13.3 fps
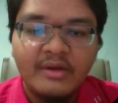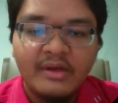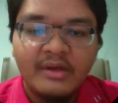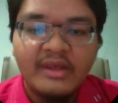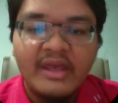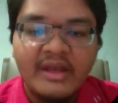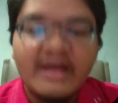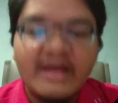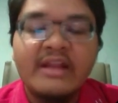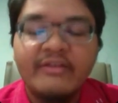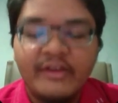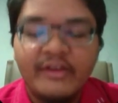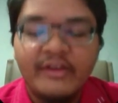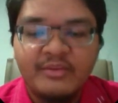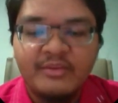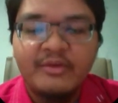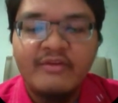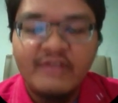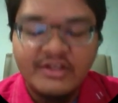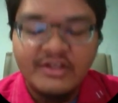gain elevated
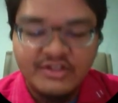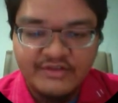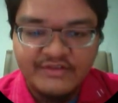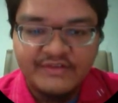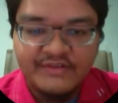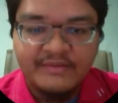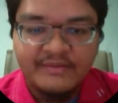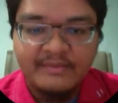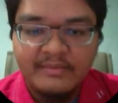privileges.